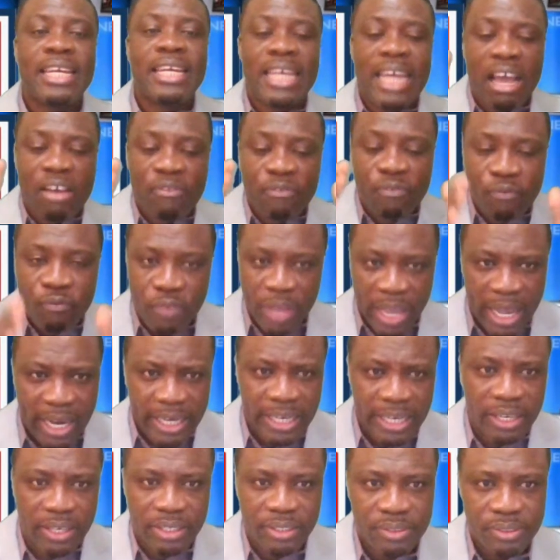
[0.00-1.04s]
their
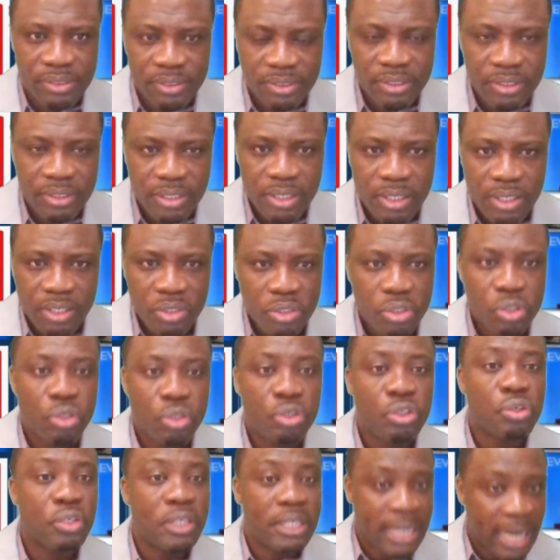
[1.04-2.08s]
failure to
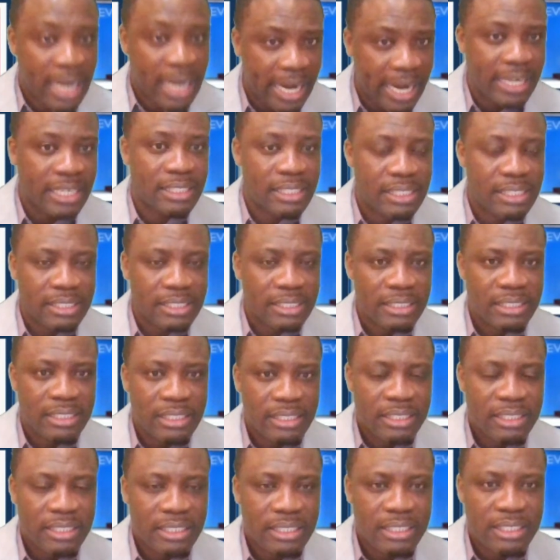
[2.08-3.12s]
unite
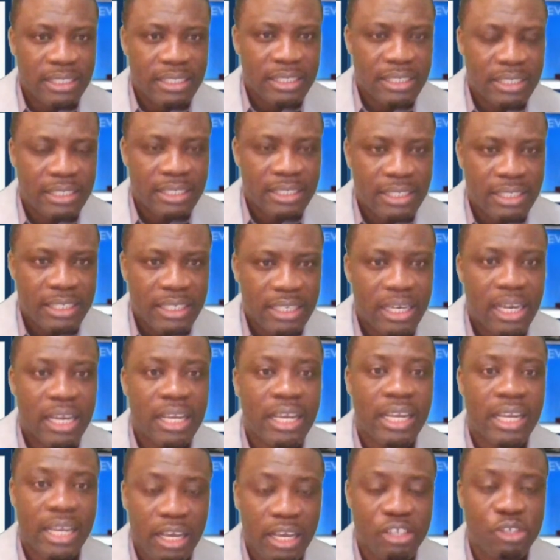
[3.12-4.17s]

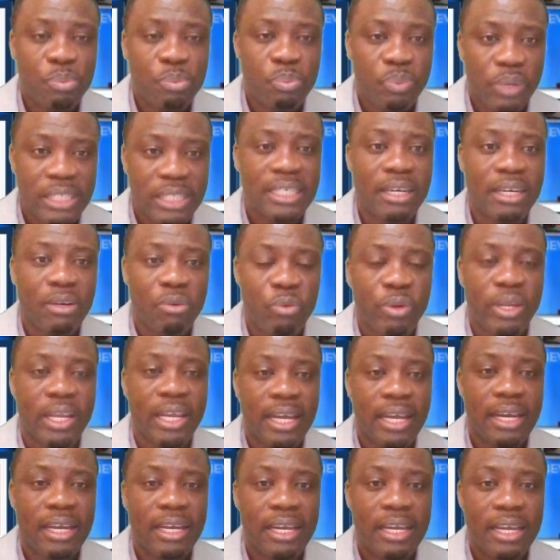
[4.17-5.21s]
gives President
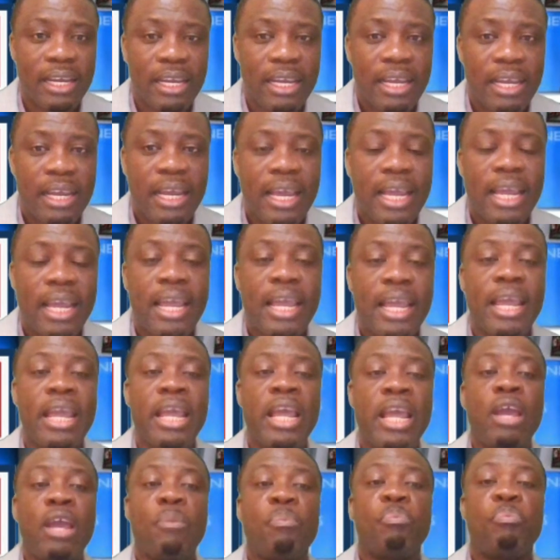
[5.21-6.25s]
Weah
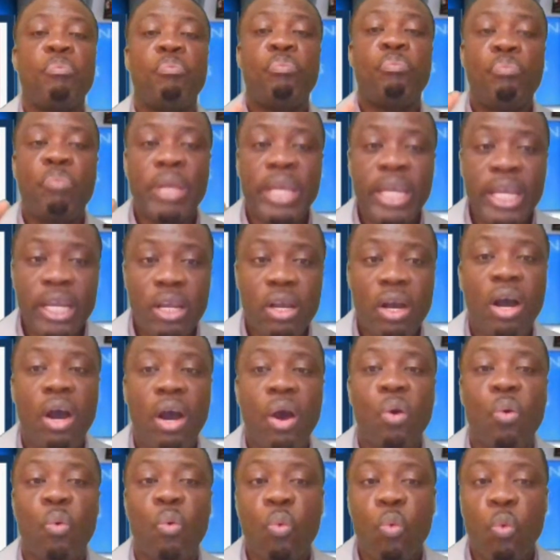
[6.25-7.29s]
a bigger
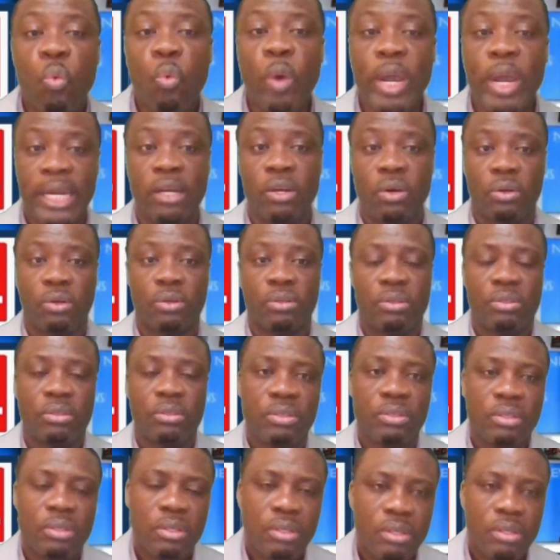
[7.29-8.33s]
window
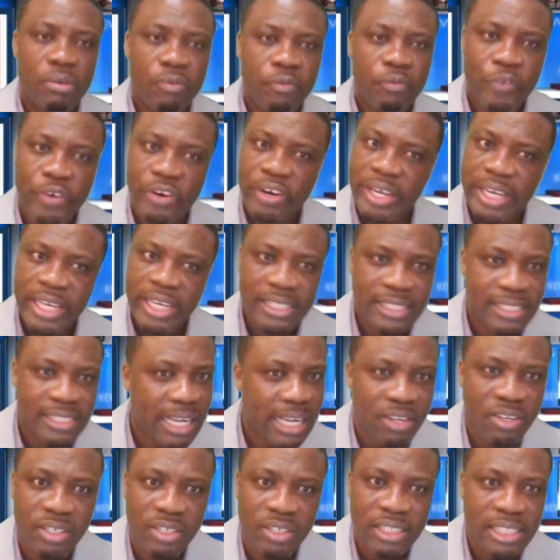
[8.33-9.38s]
for a
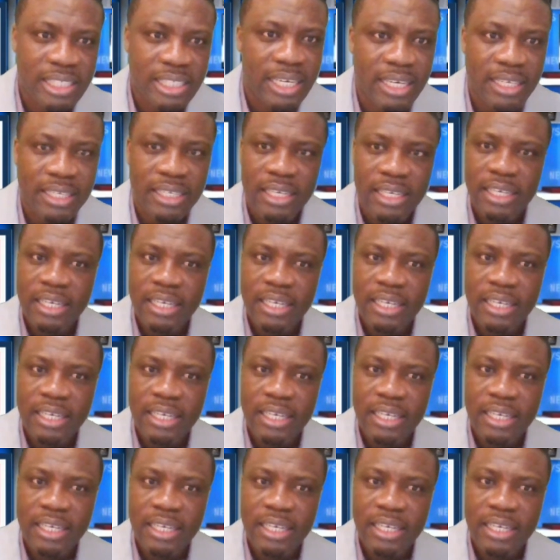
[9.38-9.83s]
second term.